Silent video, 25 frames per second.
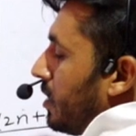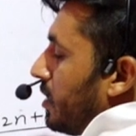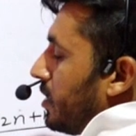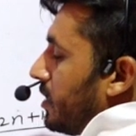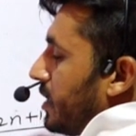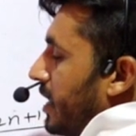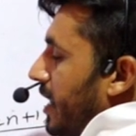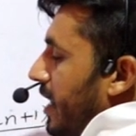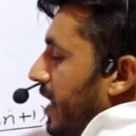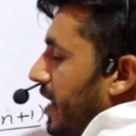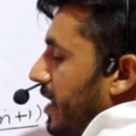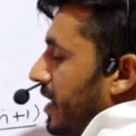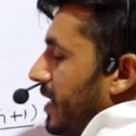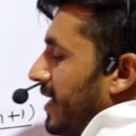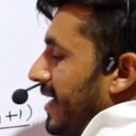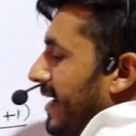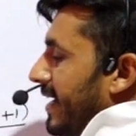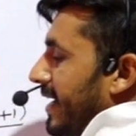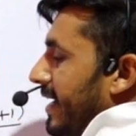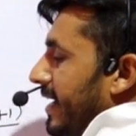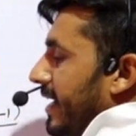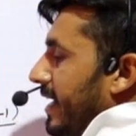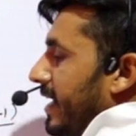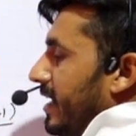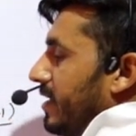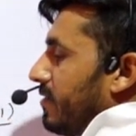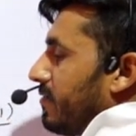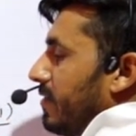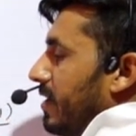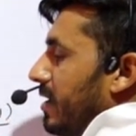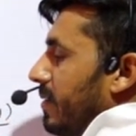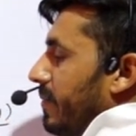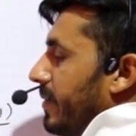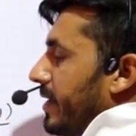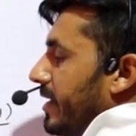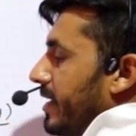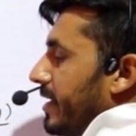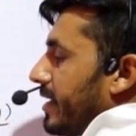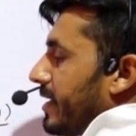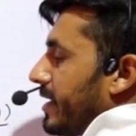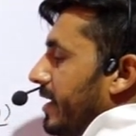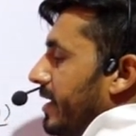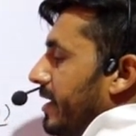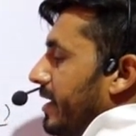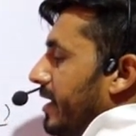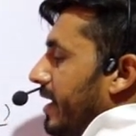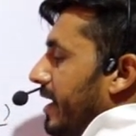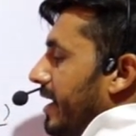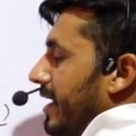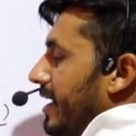then it will be
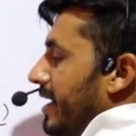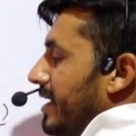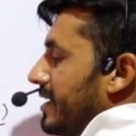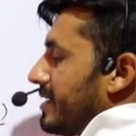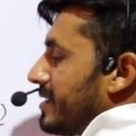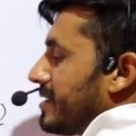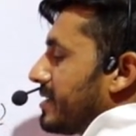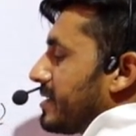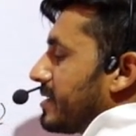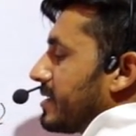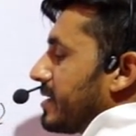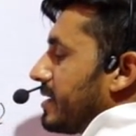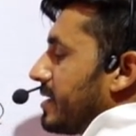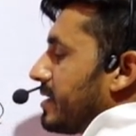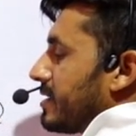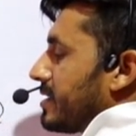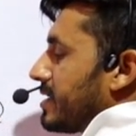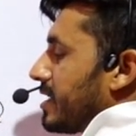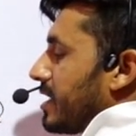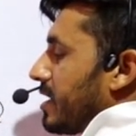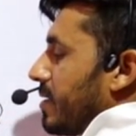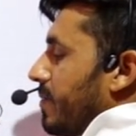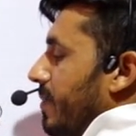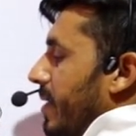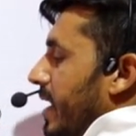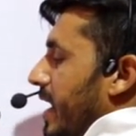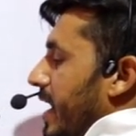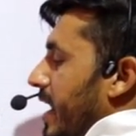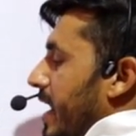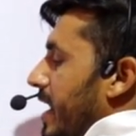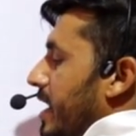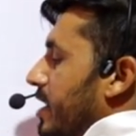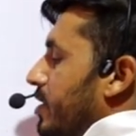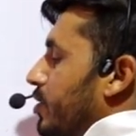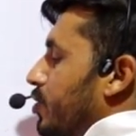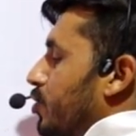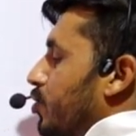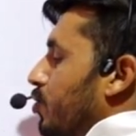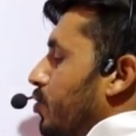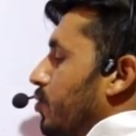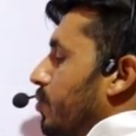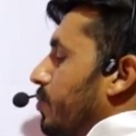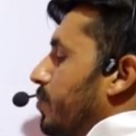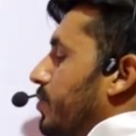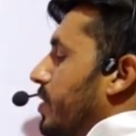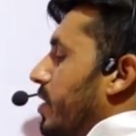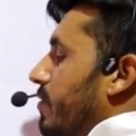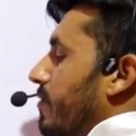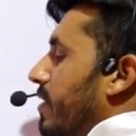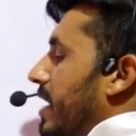written as sigma n
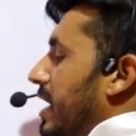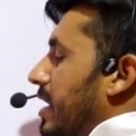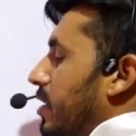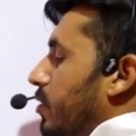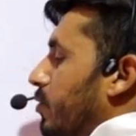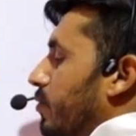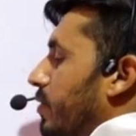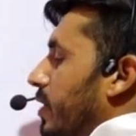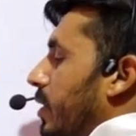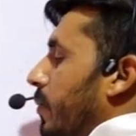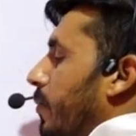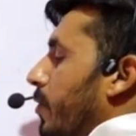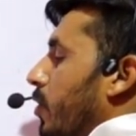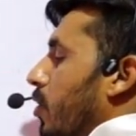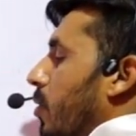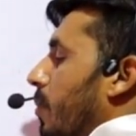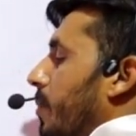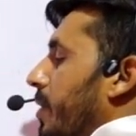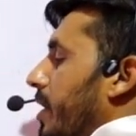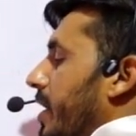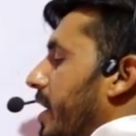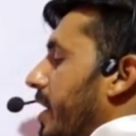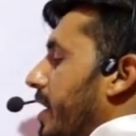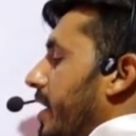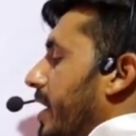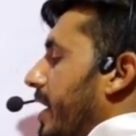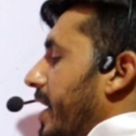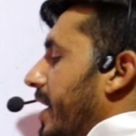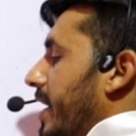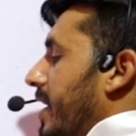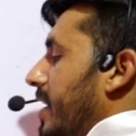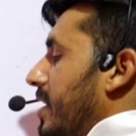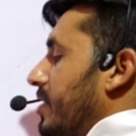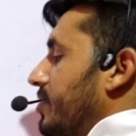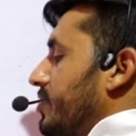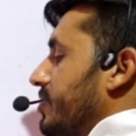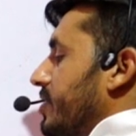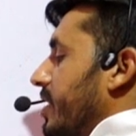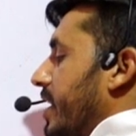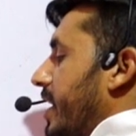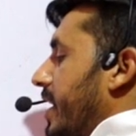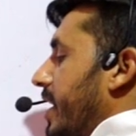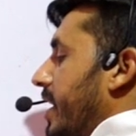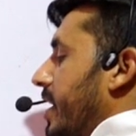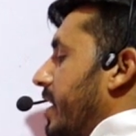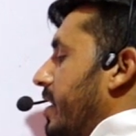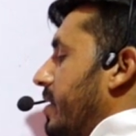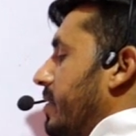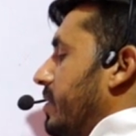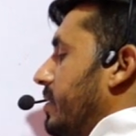cube. The value will be obtained as
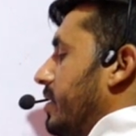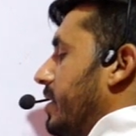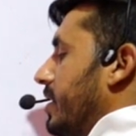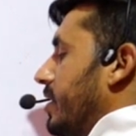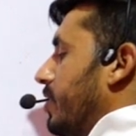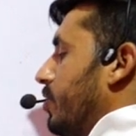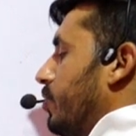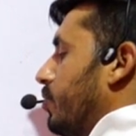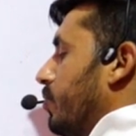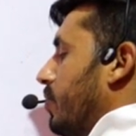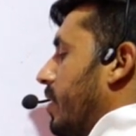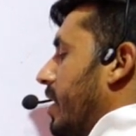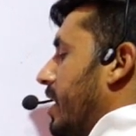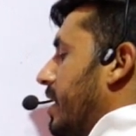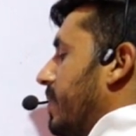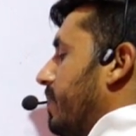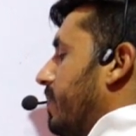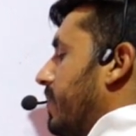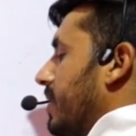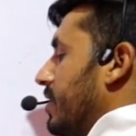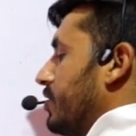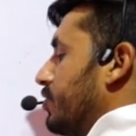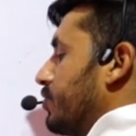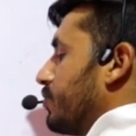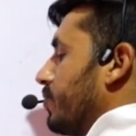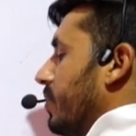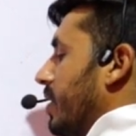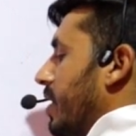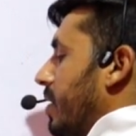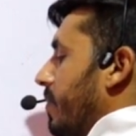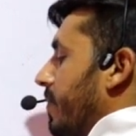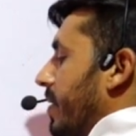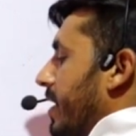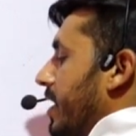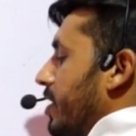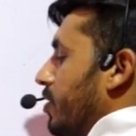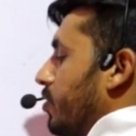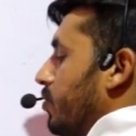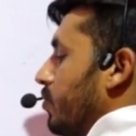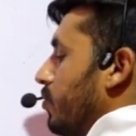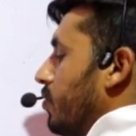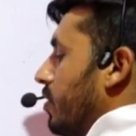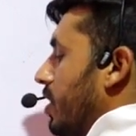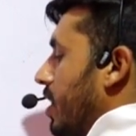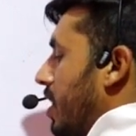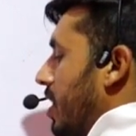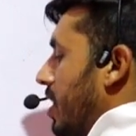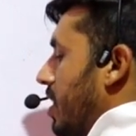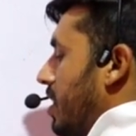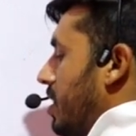n into n plus 1 by 2
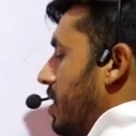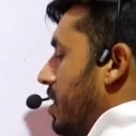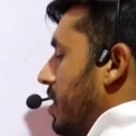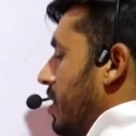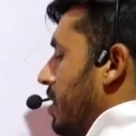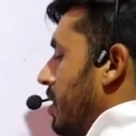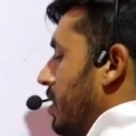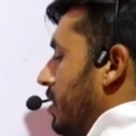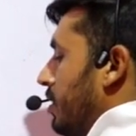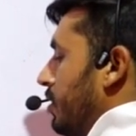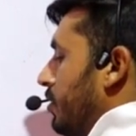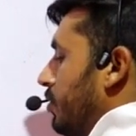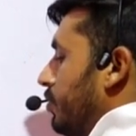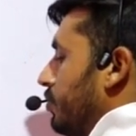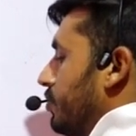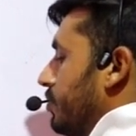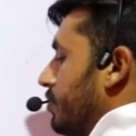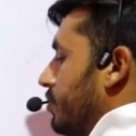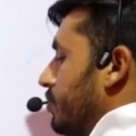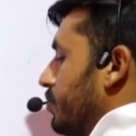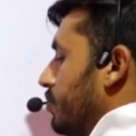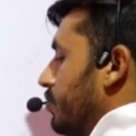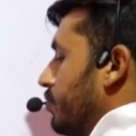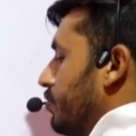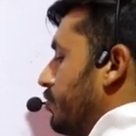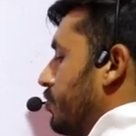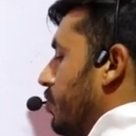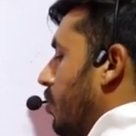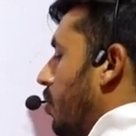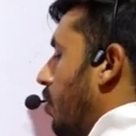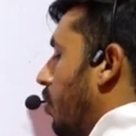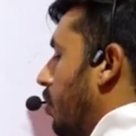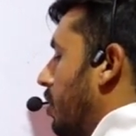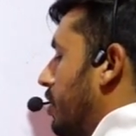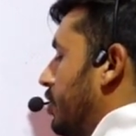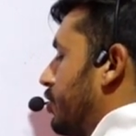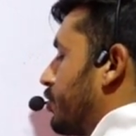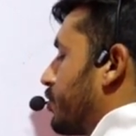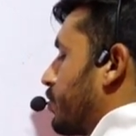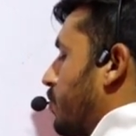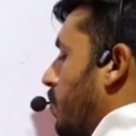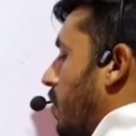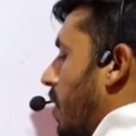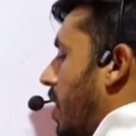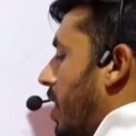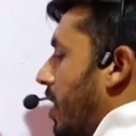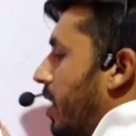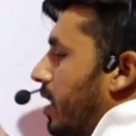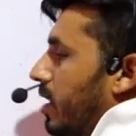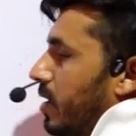ka 2's whole
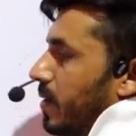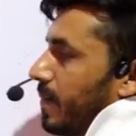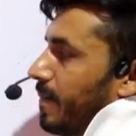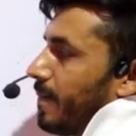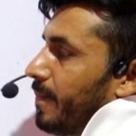square.